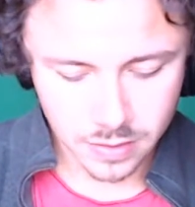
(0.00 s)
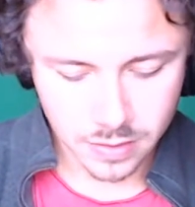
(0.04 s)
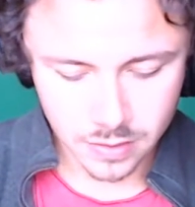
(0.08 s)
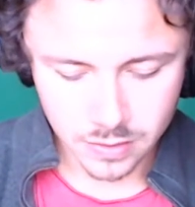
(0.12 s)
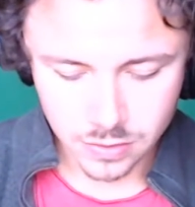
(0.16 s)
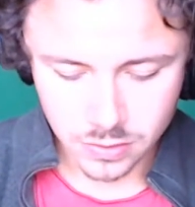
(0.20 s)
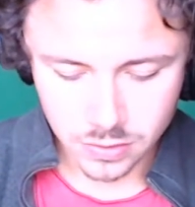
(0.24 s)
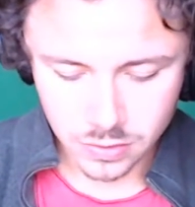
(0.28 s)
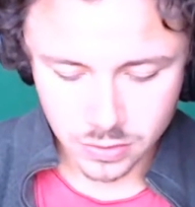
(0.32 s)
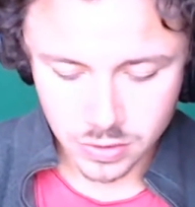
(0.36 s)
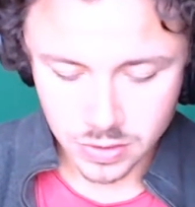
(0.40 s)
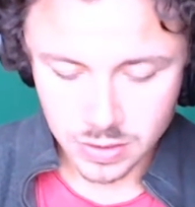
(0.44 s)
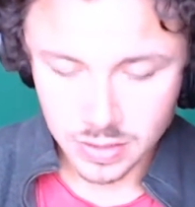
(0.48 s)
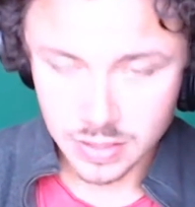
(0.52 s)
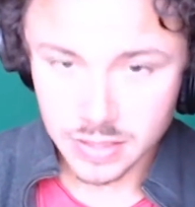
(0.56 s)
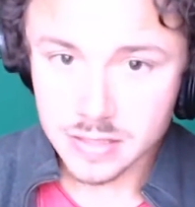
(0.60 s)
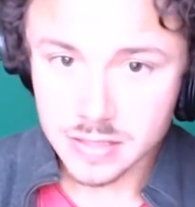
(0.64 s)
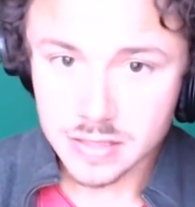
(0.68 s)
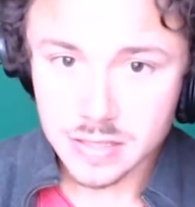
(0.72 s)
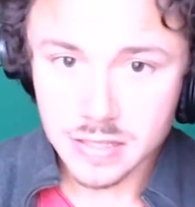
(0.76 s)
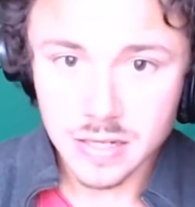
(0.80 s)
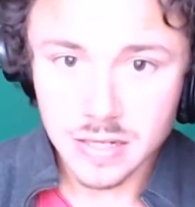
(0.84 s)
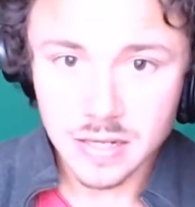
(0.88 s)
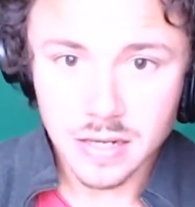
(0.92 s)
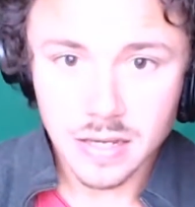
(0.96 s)

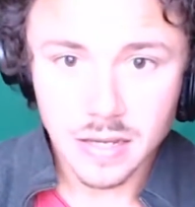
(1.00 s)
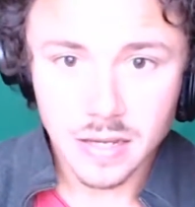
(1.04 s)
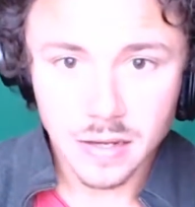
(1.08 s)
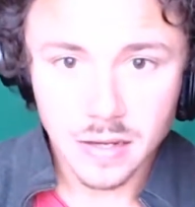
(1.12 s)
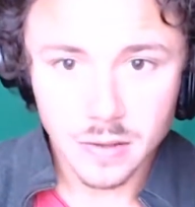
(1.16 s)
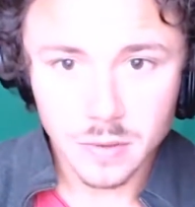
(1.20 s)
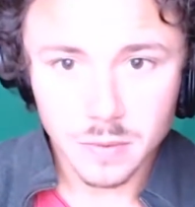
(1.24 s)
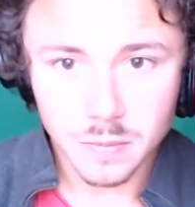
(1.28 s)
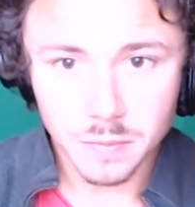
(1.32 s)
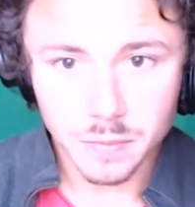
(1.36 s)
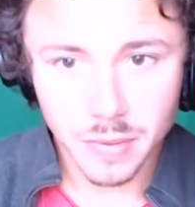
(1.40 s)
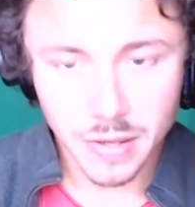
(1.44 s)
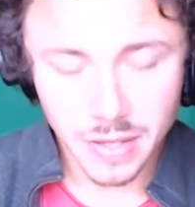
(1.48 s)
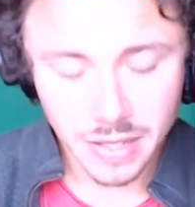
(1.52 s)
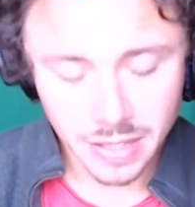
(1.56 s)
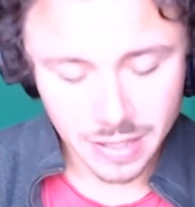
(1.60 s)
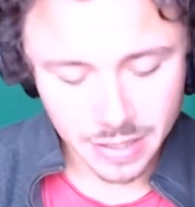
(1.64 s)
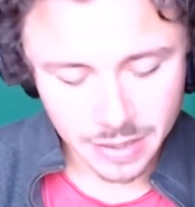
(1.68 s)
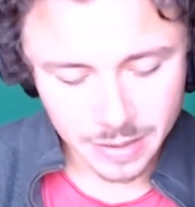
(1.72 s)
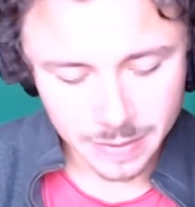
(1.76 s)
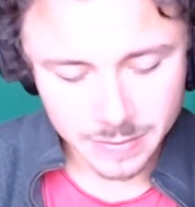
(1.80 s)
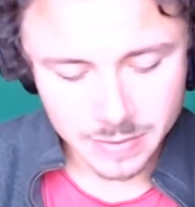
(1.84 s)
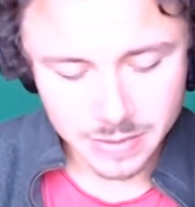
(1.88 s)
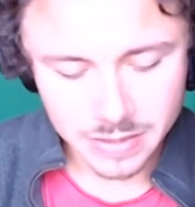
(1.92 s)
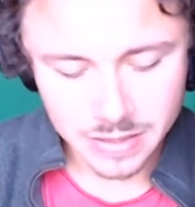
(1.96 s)
Just a little
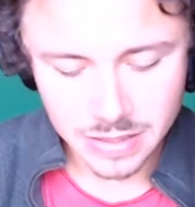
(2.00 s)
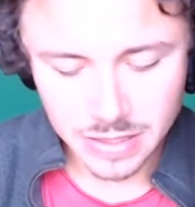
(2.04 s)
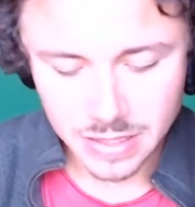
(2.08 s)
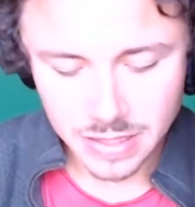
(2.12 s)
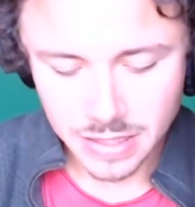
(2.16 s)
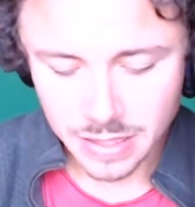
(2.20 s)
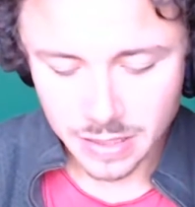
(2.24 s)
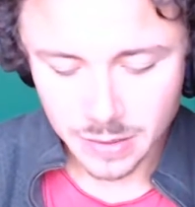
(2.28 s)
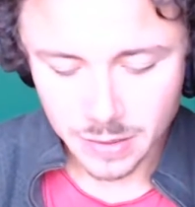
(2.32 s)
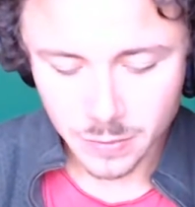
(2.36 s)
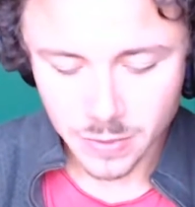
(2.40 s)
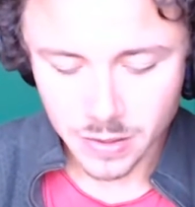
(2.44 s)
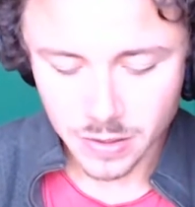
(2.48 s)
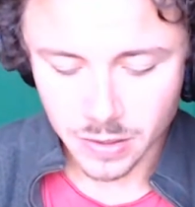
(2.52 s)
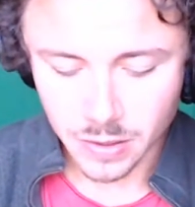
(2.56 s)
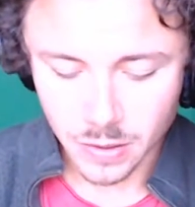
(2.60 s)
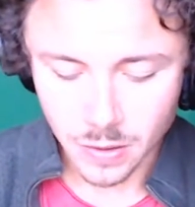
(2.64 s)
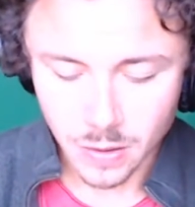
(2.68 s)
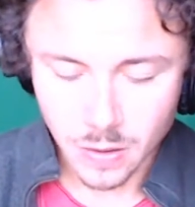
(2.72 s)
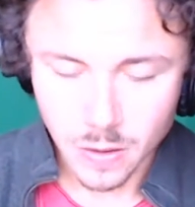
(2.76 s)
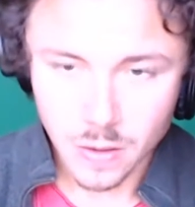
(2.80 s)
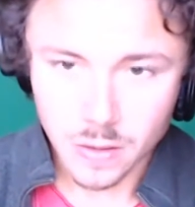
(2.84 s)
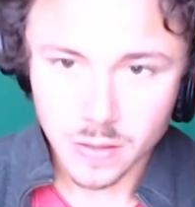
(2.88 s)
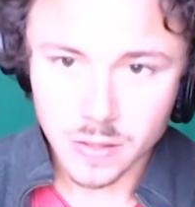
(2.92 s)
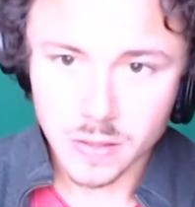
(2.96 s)
bobsled, we
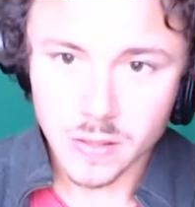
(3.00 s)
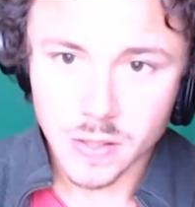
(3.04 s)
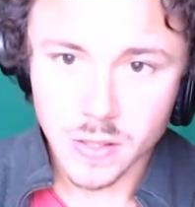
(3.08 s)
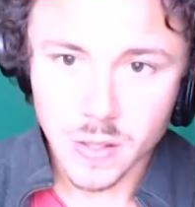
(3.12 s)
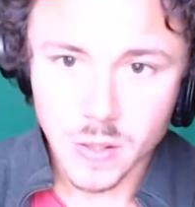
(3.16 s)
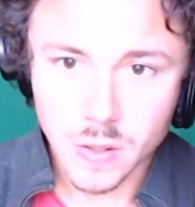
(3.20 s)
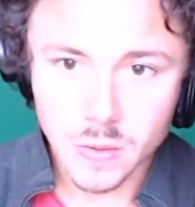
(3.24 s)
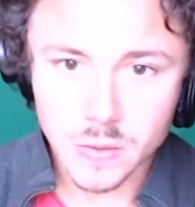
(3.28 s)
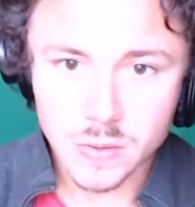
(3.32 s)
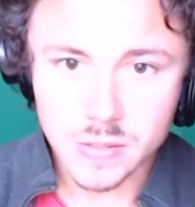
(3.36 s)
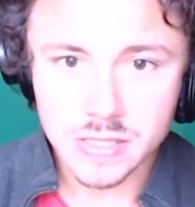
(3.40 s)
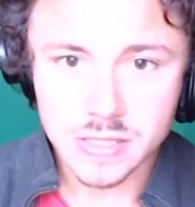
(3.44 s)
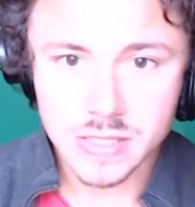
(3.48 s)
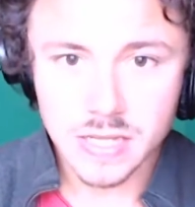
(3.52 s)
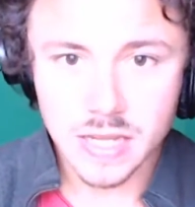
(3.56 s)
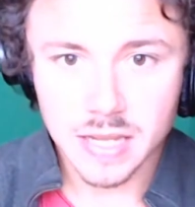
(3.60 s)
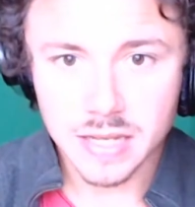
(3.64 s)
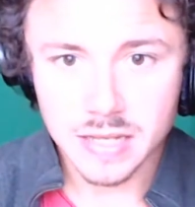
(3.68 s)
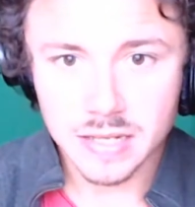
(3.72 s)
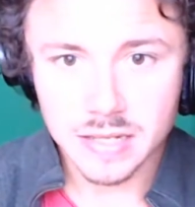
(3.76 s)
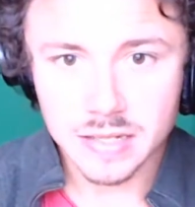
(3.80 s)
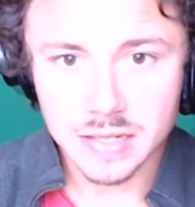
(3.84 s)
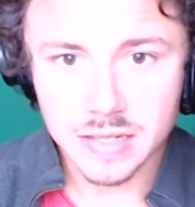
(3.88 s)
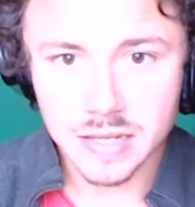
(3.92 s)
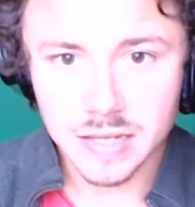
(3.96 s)
called it Old
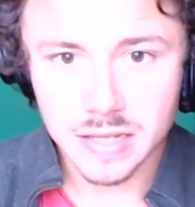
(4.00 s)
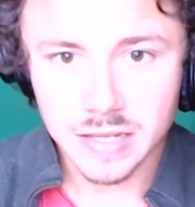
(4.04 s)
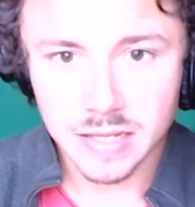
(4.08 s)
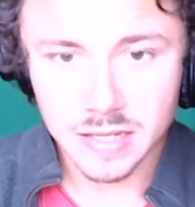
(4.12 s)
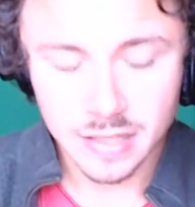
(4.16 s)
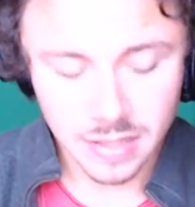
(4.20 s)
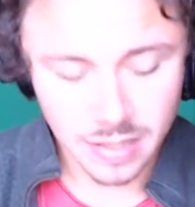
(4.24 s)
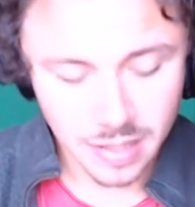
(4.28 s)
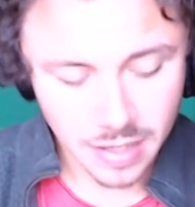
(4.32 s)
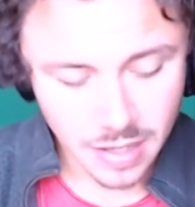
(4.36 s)
Saint Nick,